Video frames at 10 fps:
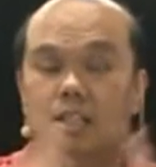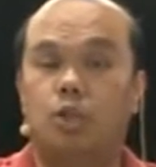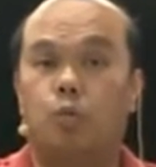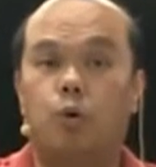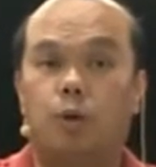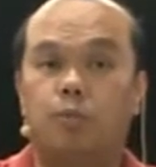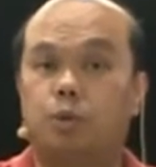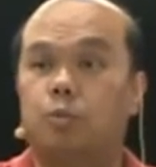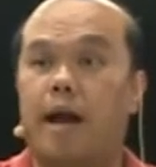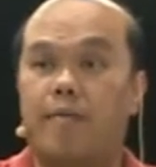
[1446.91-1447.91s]
You're welcome
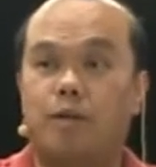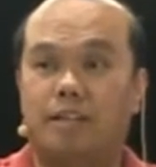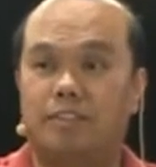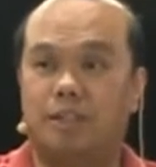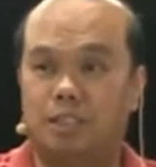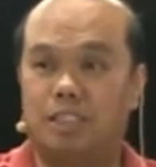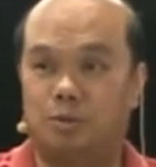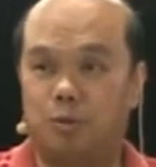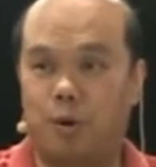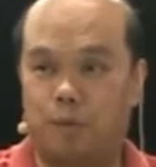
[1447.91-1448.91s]
to grab one of those
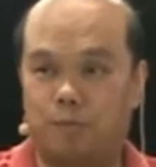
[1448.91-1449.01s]
as well.